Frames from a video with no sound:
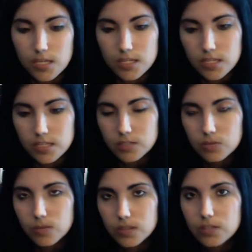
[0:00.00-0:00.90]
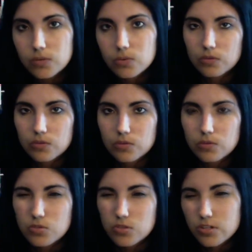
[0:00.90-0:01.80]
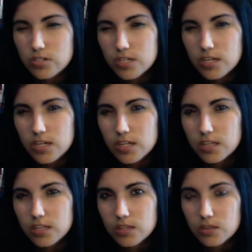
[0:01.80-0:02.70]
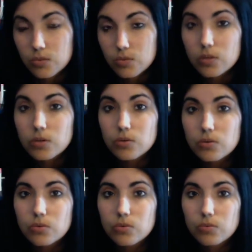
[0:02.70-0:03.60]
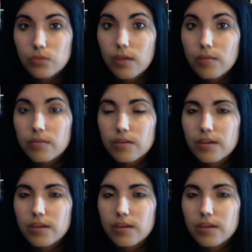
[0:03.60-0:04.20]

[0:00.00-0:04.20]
And then little by little, you start seeing the real them.